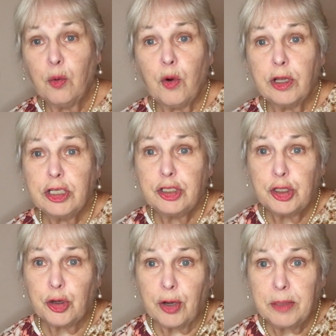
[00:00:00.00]
Want to
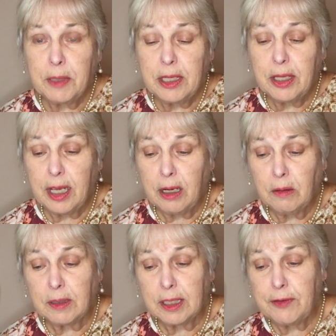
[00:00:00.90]
join me
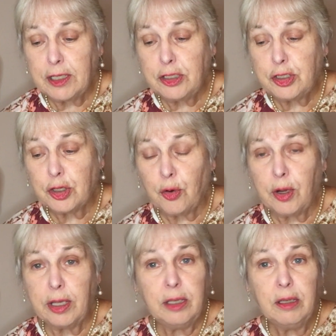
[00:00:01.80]
there, living in
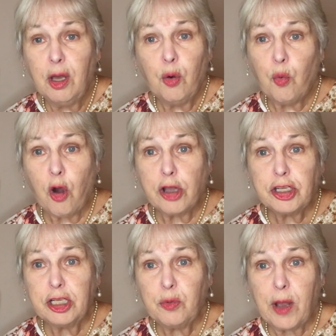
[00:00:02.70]
joy,
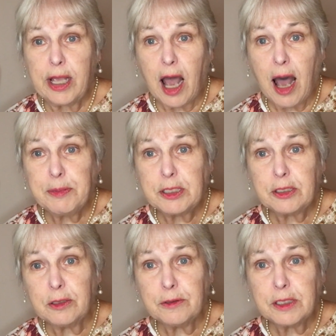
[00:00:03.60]
washing away
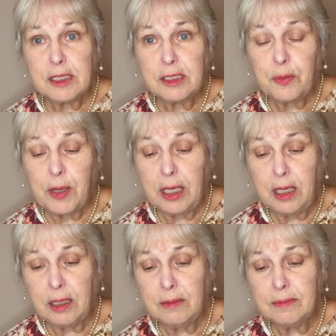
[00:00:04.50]
obstacles this
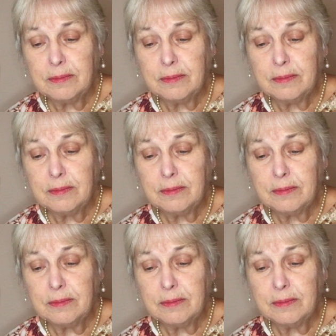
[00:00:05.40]
week?